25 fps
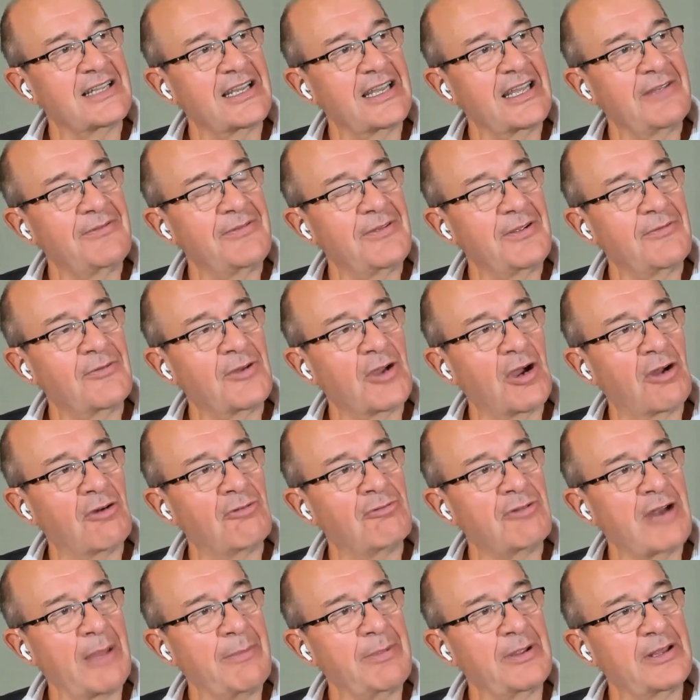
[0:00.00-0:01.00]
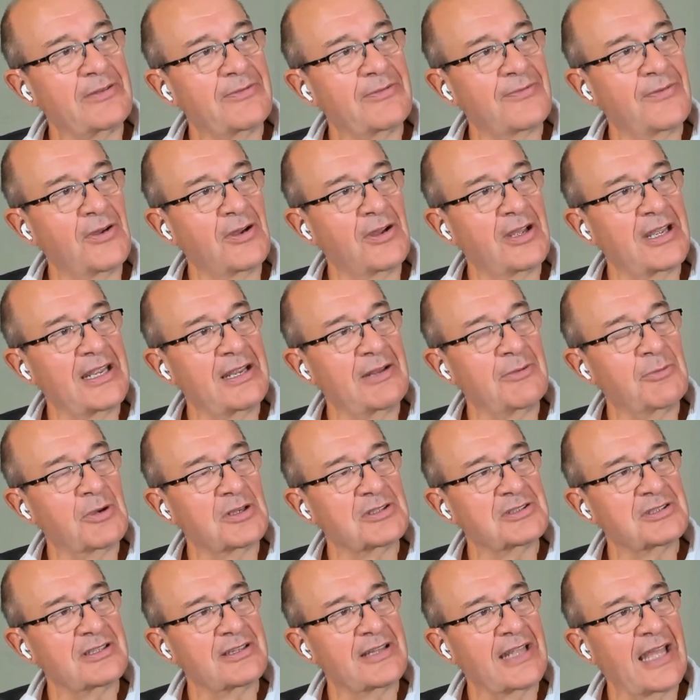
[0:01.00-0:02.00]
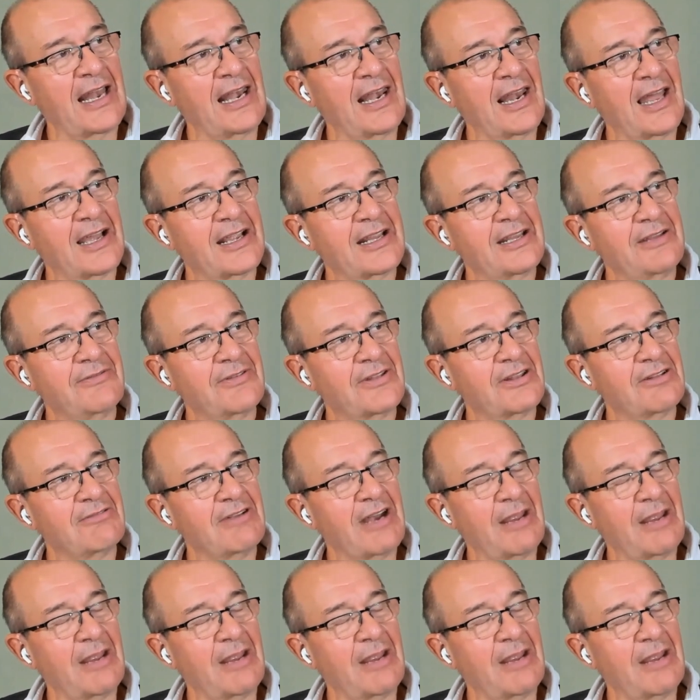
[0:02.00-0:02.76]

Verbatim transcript: that if you've got a rabbit's foot, it wasn't that lucky for the